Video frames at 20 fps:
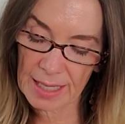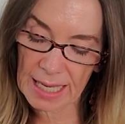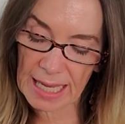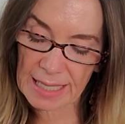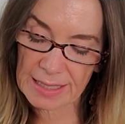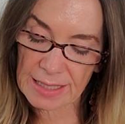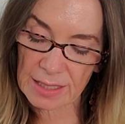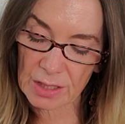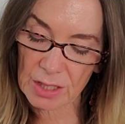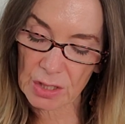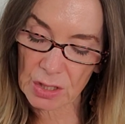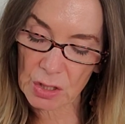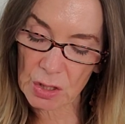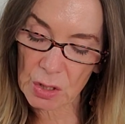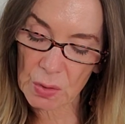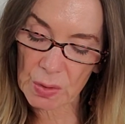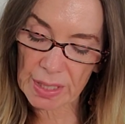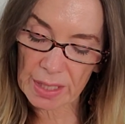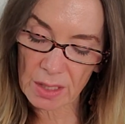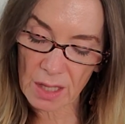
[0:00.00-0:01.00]
As a
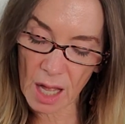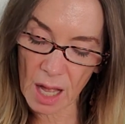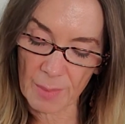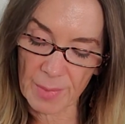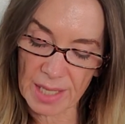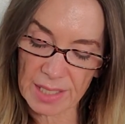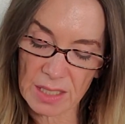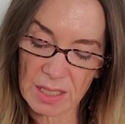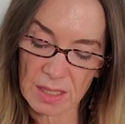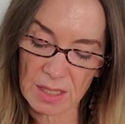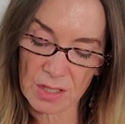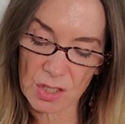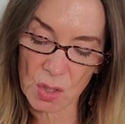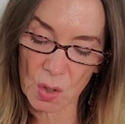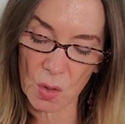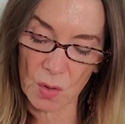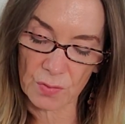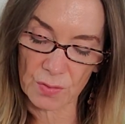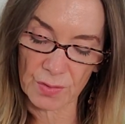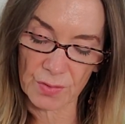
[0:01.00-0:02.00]
concluding comment to this
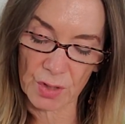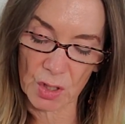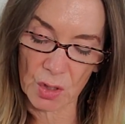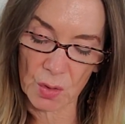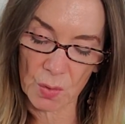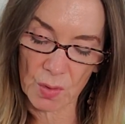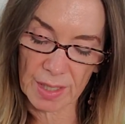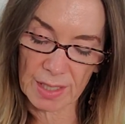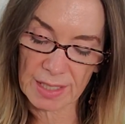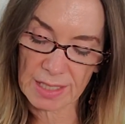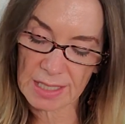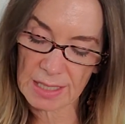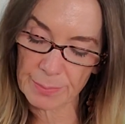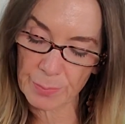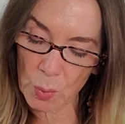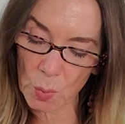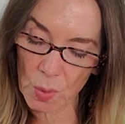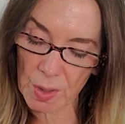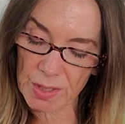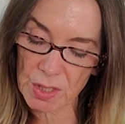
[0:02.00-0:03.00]
overview, it is
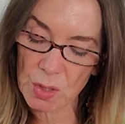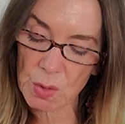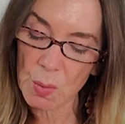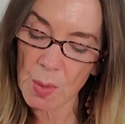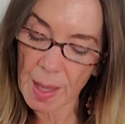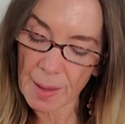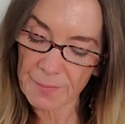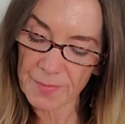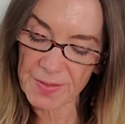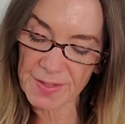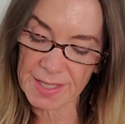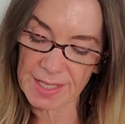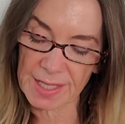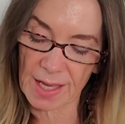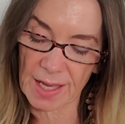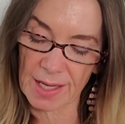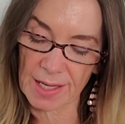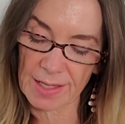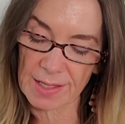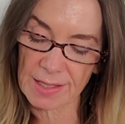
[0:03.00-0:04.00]
important to
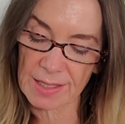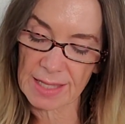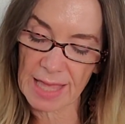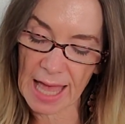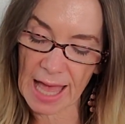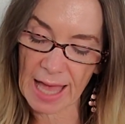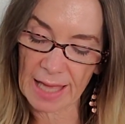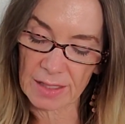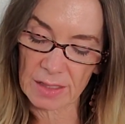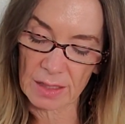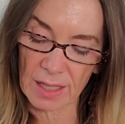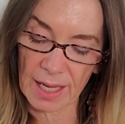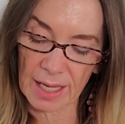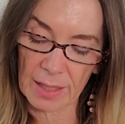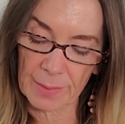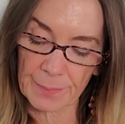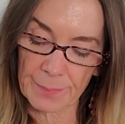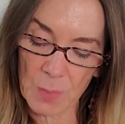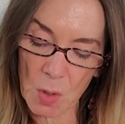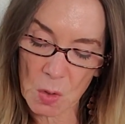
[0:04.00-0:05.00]
emphasize that,
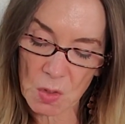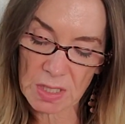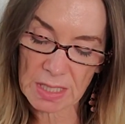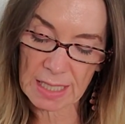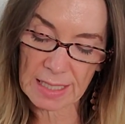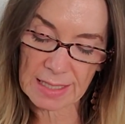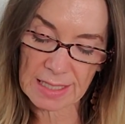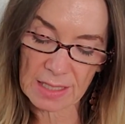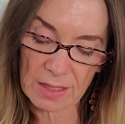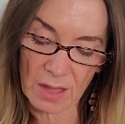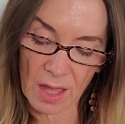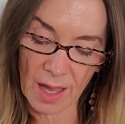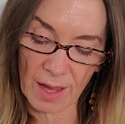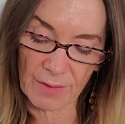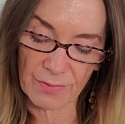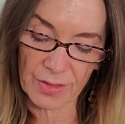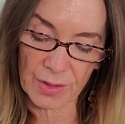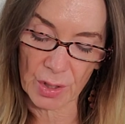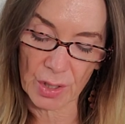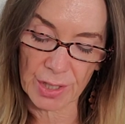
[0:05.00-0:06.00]
like most things in
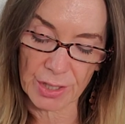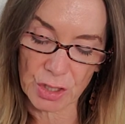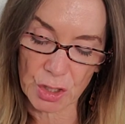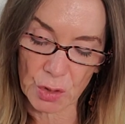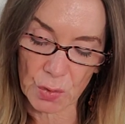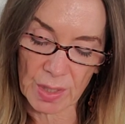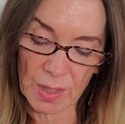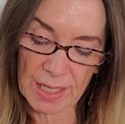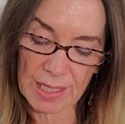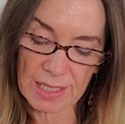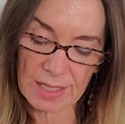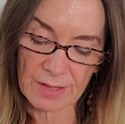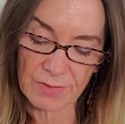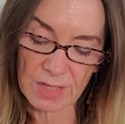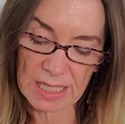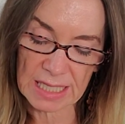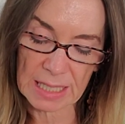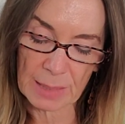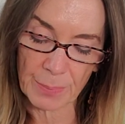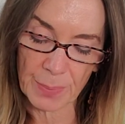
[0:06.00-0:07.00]
life, there are degrees of
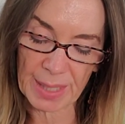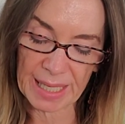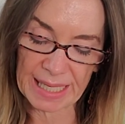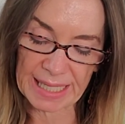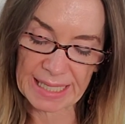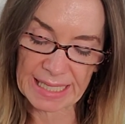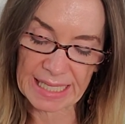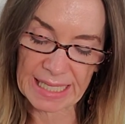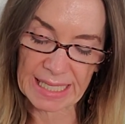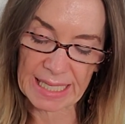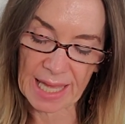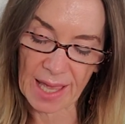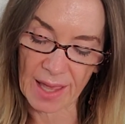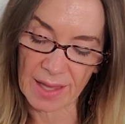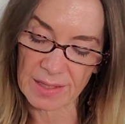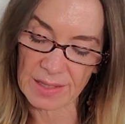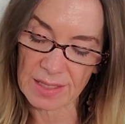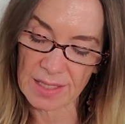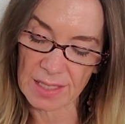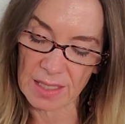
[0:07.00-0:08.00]
C P T
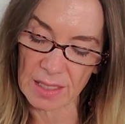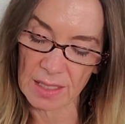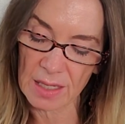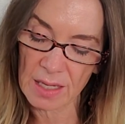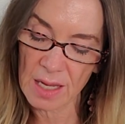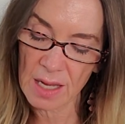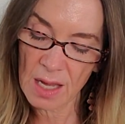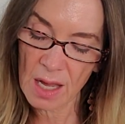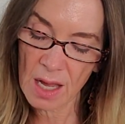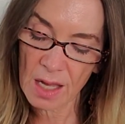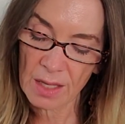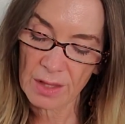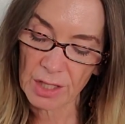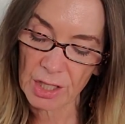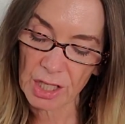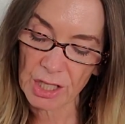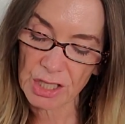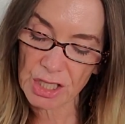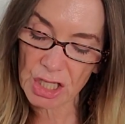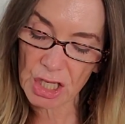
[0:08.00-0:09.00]
S D. The
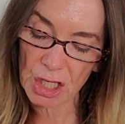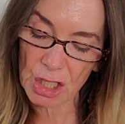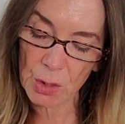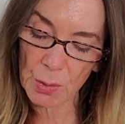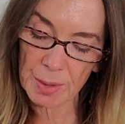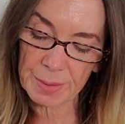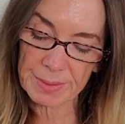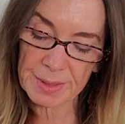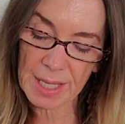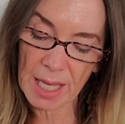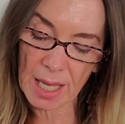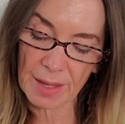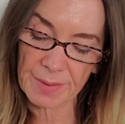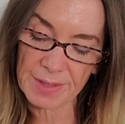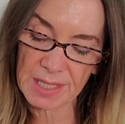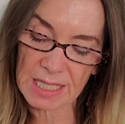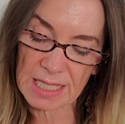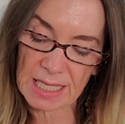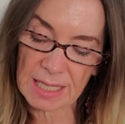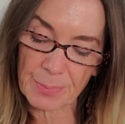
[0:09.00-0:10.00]
continuum of
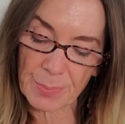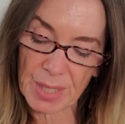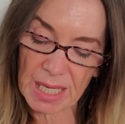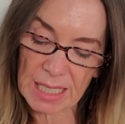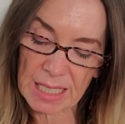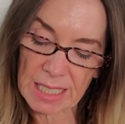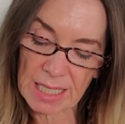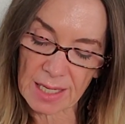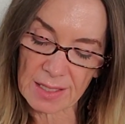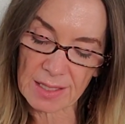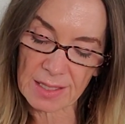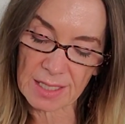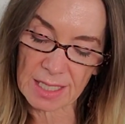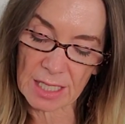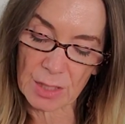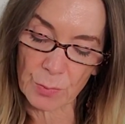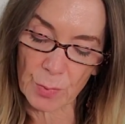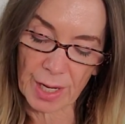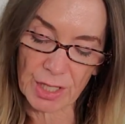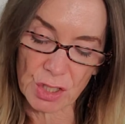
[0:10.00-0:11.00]
C P T S
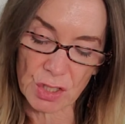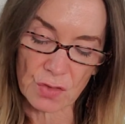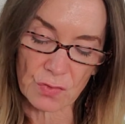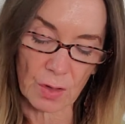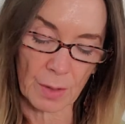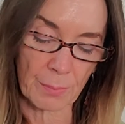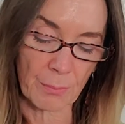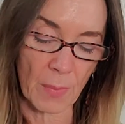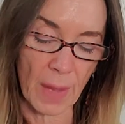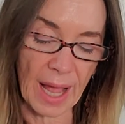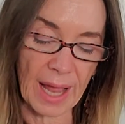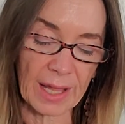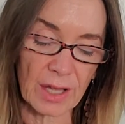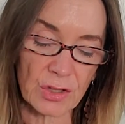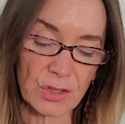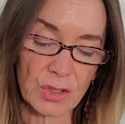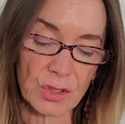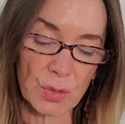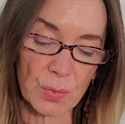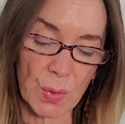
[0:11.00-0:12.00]
D ranges from
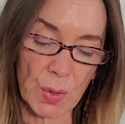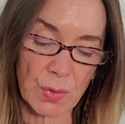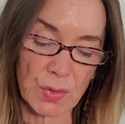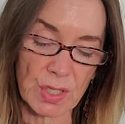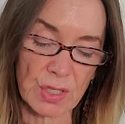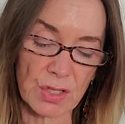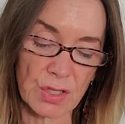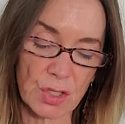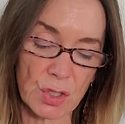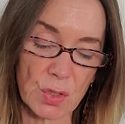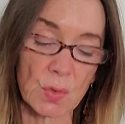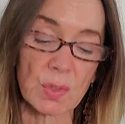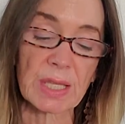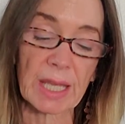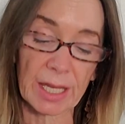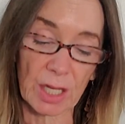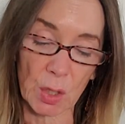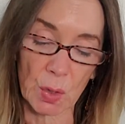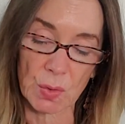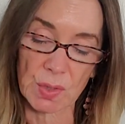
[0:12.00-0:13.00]
mild neurosis to
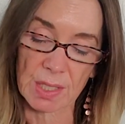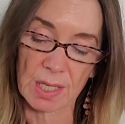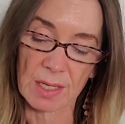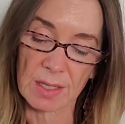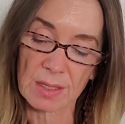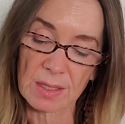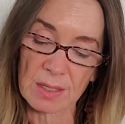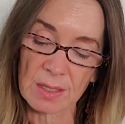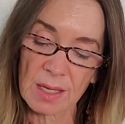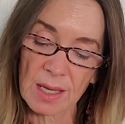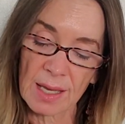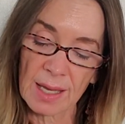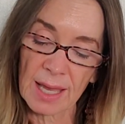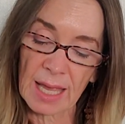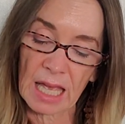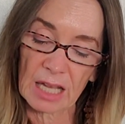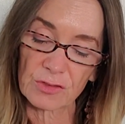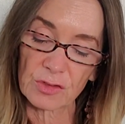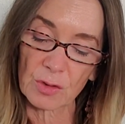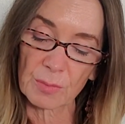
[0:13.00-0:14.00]
psychosis,
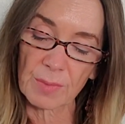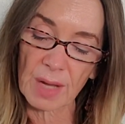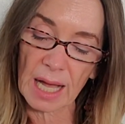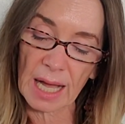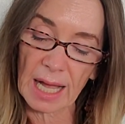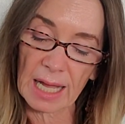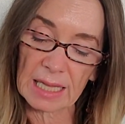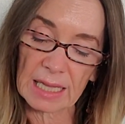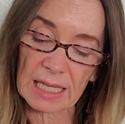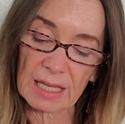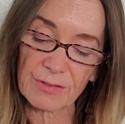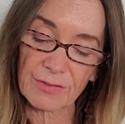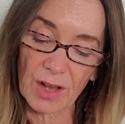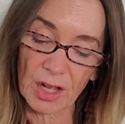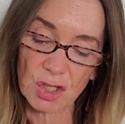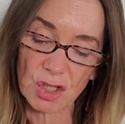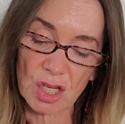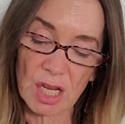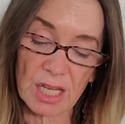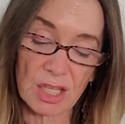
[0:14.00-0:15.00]
and from highly
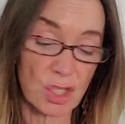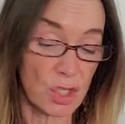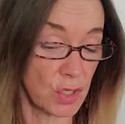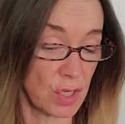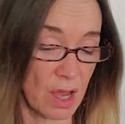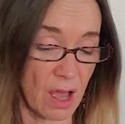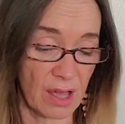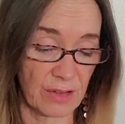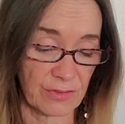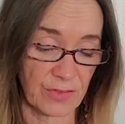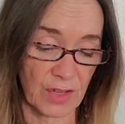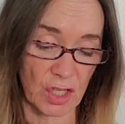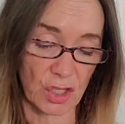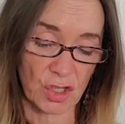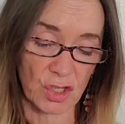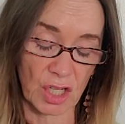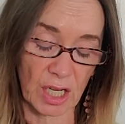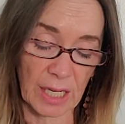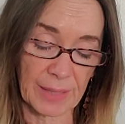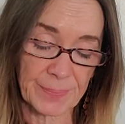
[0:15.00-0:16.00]
functioning to
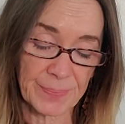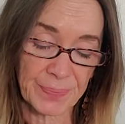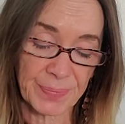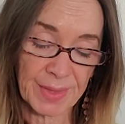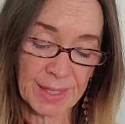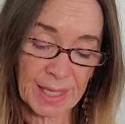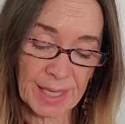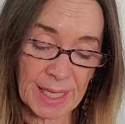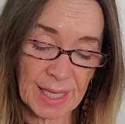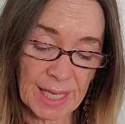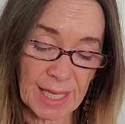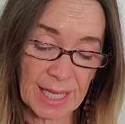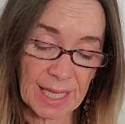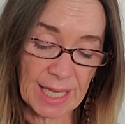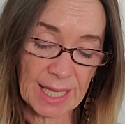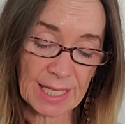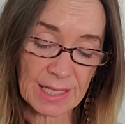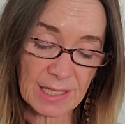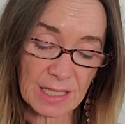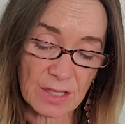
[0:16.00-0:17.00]
non-functioning.
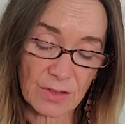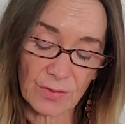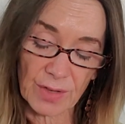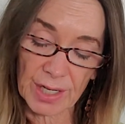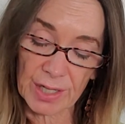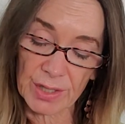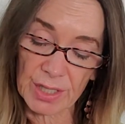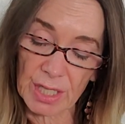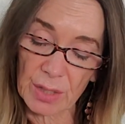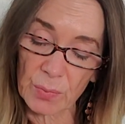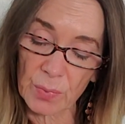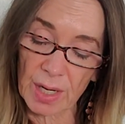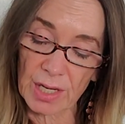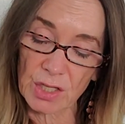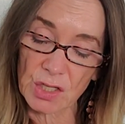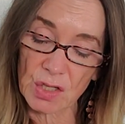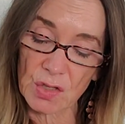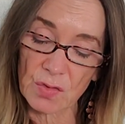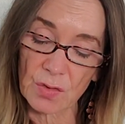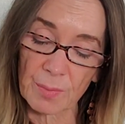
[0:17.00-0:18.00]
Its severity
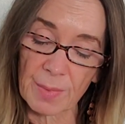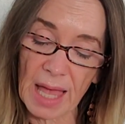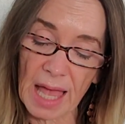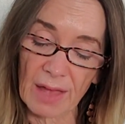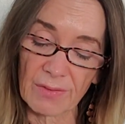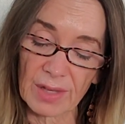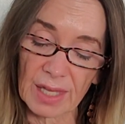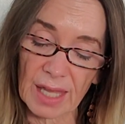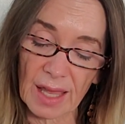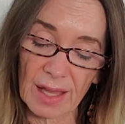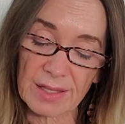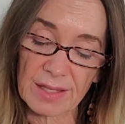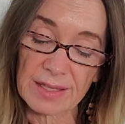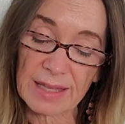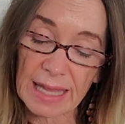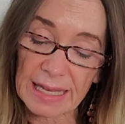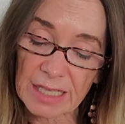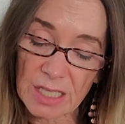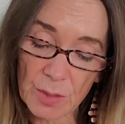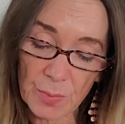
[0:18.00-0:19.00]
ranges from having
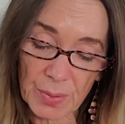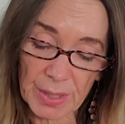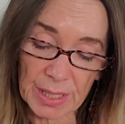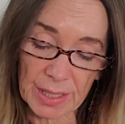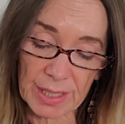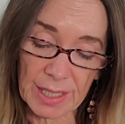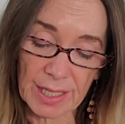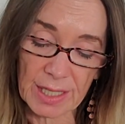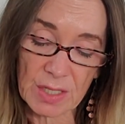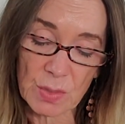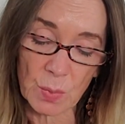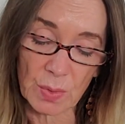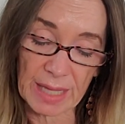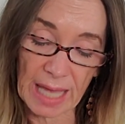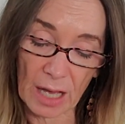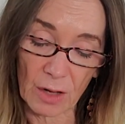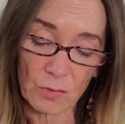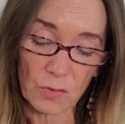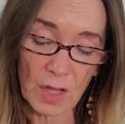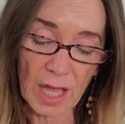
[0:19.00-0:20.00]
extended periods
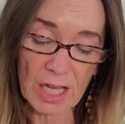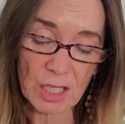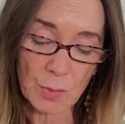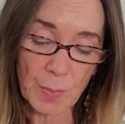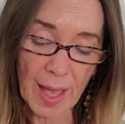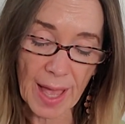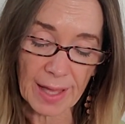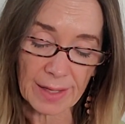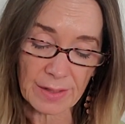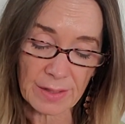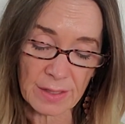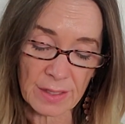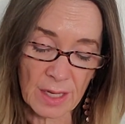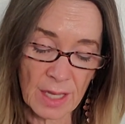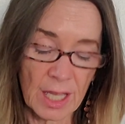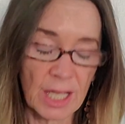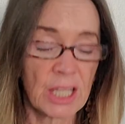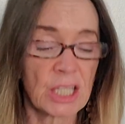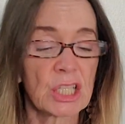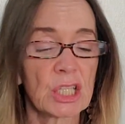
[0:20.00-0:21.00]
without flashbacks
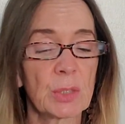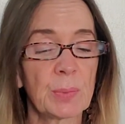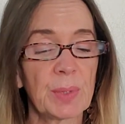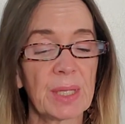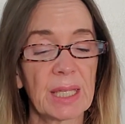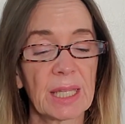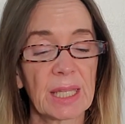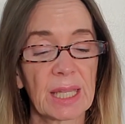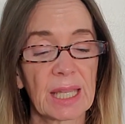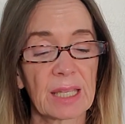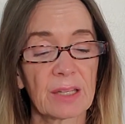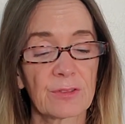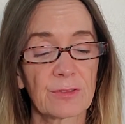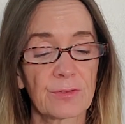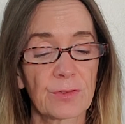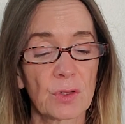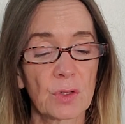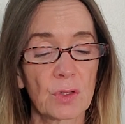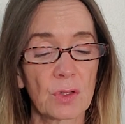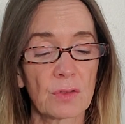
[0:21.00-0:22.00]
to being in
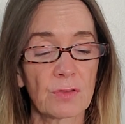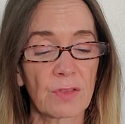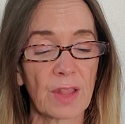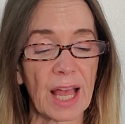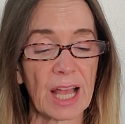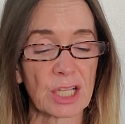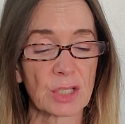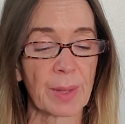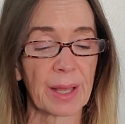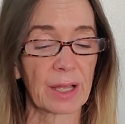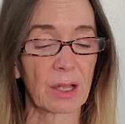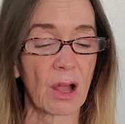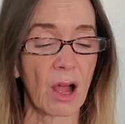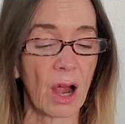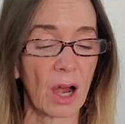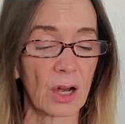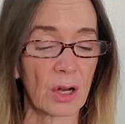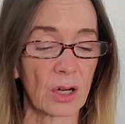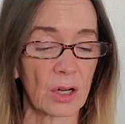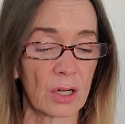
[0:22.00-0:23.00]
full flashback
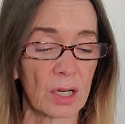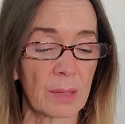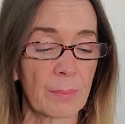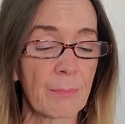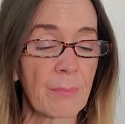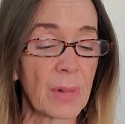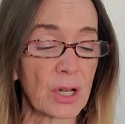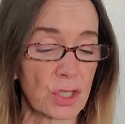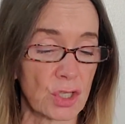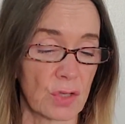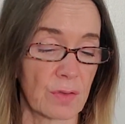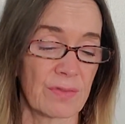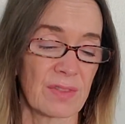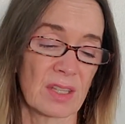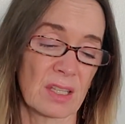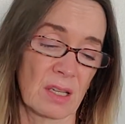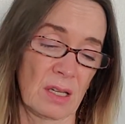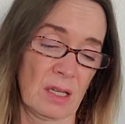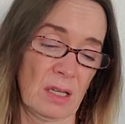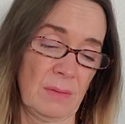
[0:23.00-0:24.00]
horror much of the
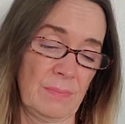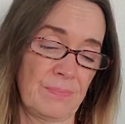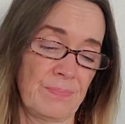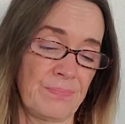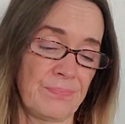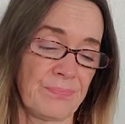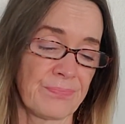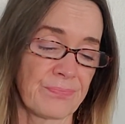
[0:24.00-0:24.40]
time.